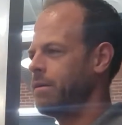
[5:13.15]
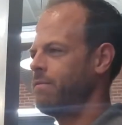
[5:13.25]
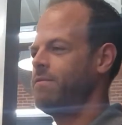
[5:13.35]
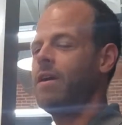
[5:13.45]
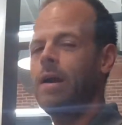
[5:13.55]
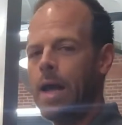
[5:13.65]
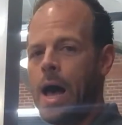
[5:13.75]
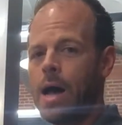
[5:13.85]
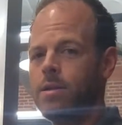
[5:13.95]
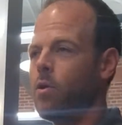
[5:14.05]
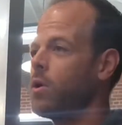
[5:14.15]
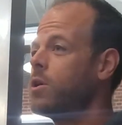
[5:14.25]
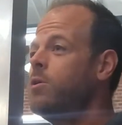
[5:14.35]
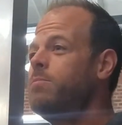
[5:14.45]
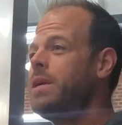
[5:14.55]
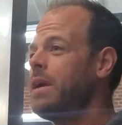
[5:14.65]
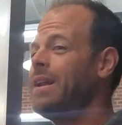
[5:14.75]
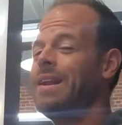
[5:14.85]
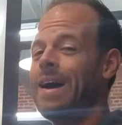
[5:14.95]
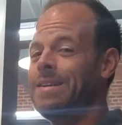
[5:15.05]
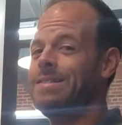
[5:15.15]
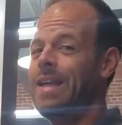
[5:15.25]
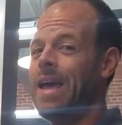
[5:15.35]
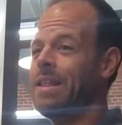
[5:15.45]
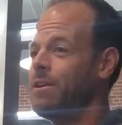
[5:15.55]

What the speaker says: very hot, or it could be a nice day.